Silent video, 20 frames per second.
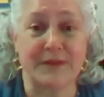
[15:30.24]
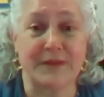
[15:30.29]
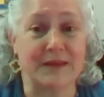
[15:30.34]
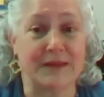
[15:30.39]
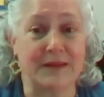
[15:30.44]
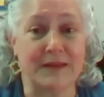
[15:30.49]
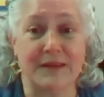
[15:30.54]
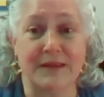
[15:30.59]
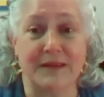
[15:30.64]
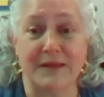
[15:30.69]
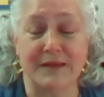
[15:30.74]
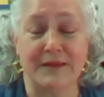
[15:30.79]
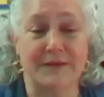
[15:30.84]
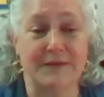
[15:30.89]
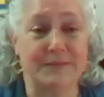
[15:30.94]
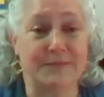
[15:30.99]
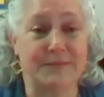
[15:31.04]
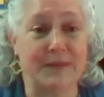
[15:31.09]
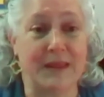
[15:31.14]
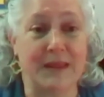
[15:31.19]
uh,
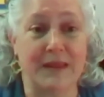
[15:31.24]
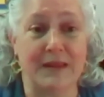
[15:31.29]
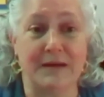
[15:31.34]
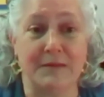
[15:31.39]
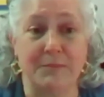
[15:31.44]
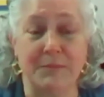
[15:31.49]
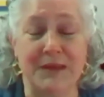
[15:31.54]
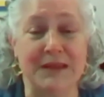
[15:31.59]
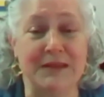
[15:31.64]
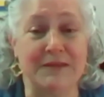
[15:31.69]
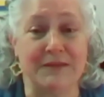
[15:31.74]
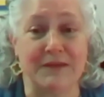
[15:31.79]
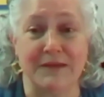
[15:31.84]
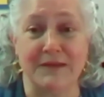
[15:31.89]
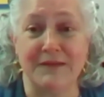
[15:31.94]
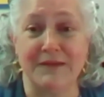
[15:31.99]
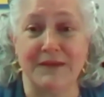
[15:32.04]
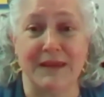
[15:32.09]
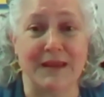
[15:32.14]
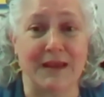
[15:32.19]
in a pizza
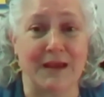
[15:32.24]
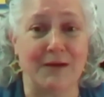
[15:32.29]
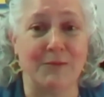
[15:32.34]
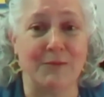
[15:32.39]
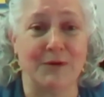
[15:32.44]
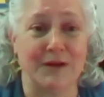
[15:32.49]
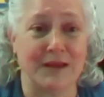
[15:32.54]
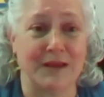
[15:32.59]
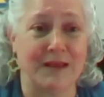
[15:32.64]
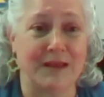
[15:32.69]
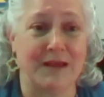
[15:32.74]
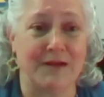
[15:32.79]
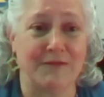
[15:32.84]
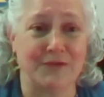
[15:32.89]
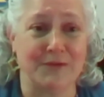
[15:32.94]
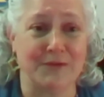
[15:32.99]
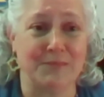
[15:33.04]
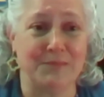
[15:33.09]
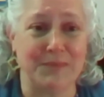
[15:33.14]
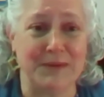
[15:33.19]
saying, I want to
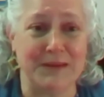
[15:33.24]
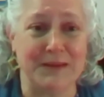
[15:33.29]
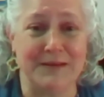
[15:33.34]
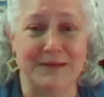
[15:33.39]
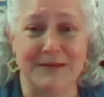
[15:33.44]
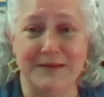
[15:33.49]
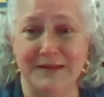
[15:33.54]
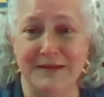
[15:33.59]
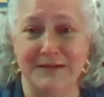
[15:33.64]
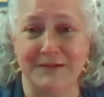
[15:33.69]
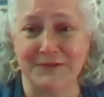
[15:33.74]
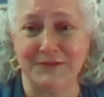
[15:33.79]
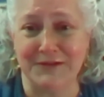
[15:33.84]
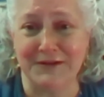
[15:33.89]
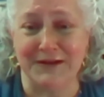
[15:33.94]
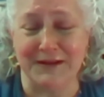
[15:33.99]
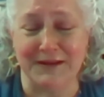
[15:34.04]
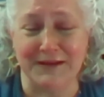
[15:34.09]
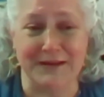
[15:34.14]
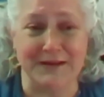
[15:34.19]
cover dinner
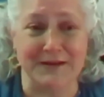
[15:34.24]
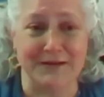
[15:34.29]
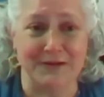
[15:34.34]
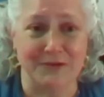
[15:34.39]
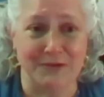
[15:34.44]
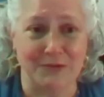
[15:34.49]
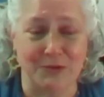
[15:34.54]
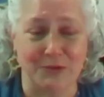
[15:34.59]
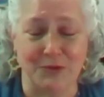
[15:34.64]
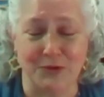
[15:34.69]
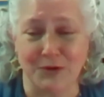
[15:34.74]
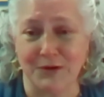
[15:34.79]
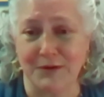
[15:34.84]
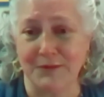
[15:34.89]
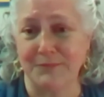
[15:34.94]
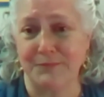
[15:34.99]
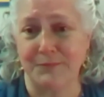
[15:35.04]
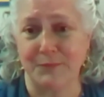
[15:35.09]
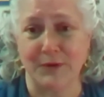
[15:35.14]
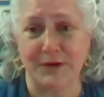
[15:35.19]
tonight or
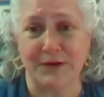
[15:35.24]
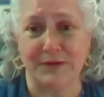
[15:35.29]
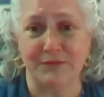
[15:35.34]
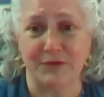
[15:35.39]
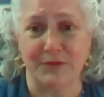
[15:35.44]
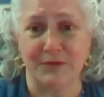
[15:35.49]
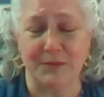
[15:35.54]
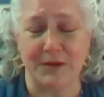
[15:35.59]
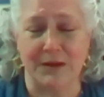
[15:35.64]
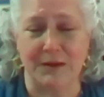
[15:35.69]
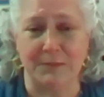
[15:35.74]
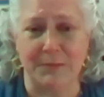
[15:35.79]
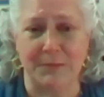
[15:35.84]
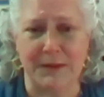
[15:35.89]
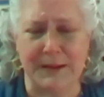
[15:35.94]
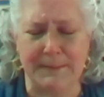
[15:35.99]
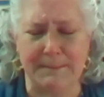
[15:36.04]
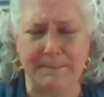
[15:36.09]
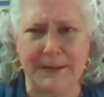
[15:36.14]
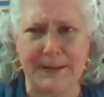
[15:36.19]
whatever it might
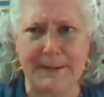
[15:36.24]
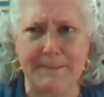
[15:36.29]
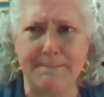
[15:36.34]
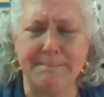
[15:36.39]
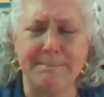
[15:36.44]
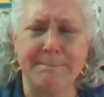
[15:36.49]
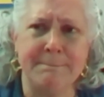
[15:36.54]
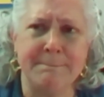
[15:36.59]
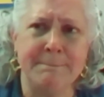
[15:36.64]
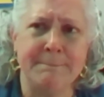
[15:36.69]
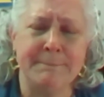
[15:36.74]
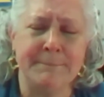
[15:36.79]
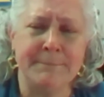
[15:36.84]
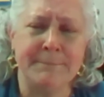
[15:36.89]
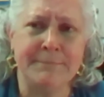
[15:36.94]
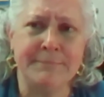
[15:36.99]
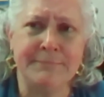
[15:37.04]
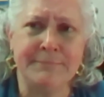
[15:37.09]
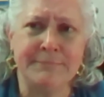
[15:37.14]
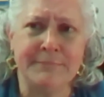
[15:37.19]
be. But
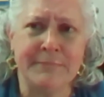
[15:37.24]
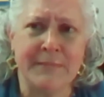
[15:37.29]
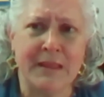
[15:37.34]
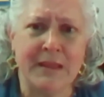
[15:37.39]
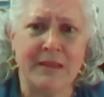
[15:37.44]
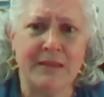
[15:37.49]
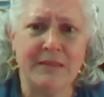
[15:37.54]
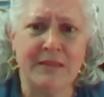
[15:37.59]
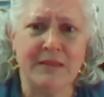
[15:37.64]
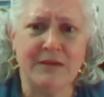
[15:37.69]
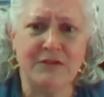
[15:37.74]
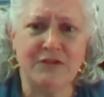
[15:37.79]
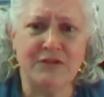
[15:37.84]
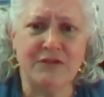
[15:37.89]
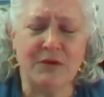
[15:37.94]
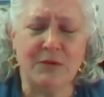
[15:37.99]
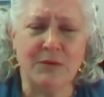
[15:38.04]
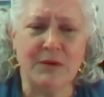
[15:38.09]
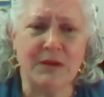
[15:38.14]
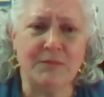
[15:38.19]
I think
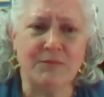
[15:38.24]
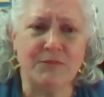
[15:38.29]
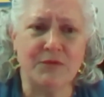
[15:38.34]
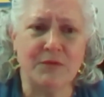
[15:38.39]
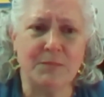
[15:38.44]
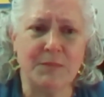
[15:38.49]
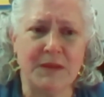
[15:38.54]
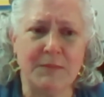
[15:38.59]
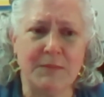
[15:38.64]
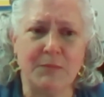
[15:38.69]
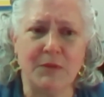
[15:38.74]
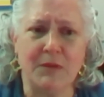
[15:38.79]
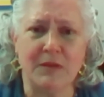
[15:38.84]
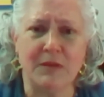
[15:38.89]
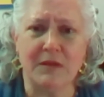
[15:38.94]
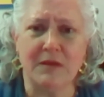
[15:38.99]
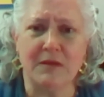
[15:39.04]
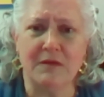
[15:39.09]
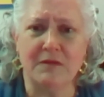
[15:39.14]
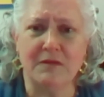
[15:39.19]
showing up for people
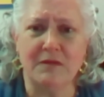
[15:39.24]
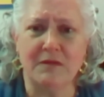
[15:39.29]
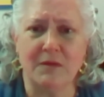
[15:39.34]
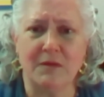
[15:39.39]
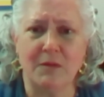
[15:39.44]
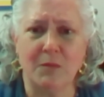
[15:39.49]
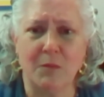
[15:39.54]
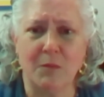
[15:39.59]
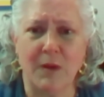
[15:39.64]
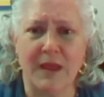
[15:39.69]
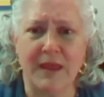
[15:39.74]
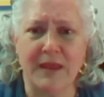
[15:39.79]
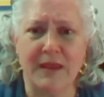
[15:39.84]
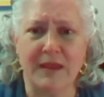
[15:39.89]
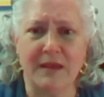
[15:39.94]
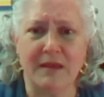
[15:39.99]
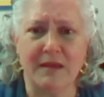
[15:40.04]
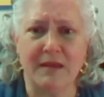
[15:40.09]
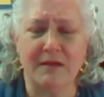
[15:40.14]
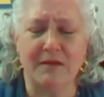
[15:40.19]
is a
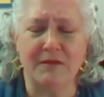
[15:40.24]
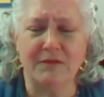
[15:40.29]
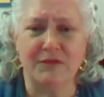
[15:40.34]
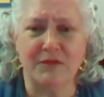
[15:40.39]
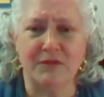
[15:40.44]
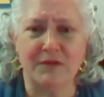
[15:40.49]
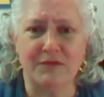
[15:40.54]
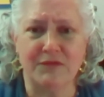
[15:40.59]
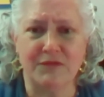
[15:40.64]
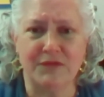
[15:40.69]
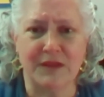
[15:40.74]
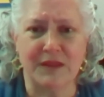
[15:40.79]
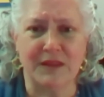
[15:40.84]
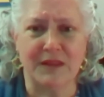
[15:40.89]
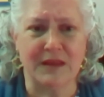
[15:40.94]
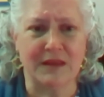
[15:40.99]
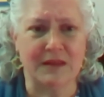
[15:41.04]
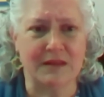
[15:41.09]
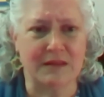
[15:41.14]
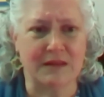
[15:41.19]
way of
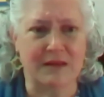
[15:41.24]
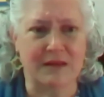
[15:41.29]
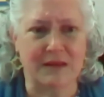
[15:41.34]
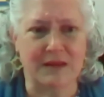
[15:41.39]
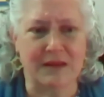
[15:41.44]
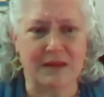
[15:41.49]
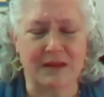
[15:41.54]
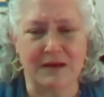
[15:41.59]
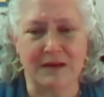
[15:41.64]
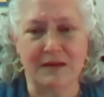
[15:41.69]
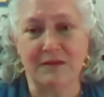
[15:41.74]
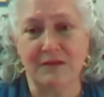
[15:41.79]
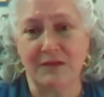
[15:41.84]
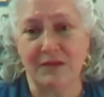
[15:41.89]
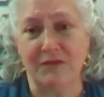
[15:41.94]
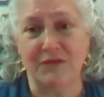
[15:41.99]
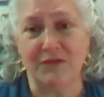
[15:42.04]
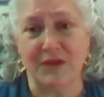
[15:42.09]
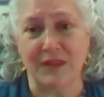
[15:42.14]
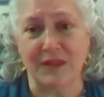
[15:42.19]
feeling like it is the
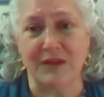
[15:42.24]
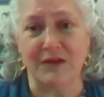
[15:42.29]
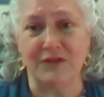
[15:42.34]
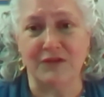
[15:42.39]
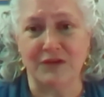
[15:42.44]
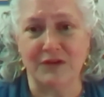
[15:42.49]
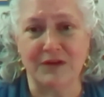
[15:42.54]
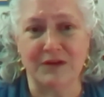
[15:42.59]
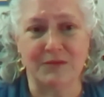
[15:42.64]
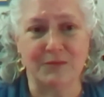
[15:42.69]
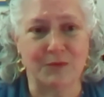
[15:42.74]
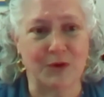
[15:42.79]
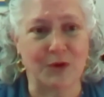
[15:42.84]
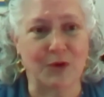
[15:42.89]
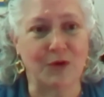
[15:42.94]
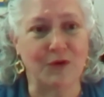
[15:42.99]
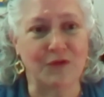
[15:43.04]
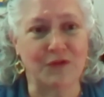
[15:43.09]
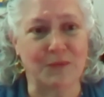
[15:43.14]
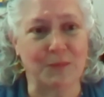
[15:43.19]
village. You know, we
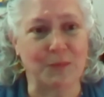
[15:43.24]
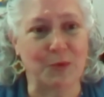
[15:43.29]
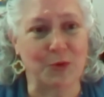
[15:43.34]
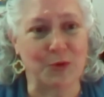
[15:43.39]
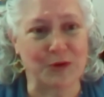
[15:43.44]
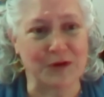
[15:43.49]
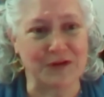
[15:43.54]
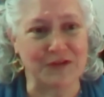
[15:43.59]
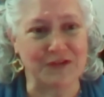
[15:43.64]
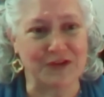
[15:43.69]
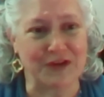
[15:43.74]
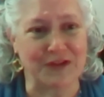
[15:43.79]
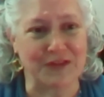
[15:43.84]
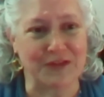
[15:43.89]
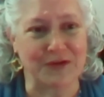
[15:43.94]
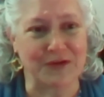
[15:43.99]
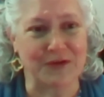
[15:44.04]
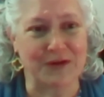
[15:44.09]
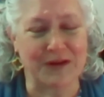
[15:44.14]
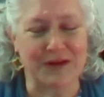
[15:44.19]
all support each
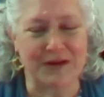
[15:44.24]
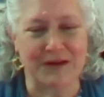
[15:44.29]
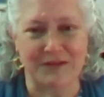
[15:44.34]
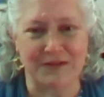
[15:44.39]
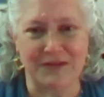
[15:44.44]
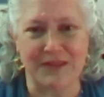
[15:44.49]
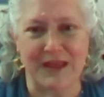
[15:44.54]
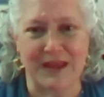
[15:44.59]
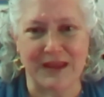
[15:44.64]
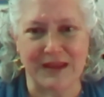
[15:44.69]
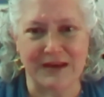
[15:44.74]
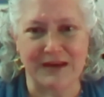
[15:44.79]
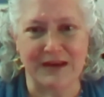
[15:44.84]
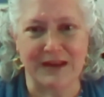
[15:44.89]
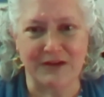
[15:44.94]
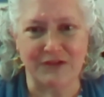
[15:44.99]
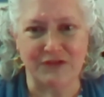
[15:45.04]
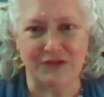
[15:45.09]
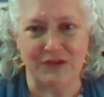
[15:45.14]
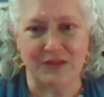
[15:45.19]
other, and it's that
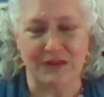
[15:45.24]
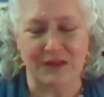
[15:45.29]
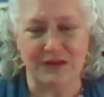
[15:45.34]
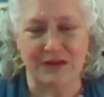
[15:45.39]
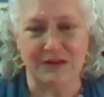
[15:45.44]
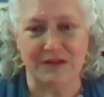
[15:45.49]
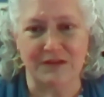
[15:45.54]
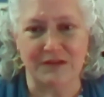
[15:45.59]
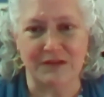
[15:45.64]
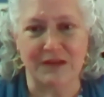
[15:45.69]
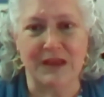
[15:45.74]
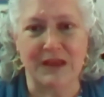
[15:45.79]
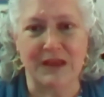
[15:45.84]
connection that is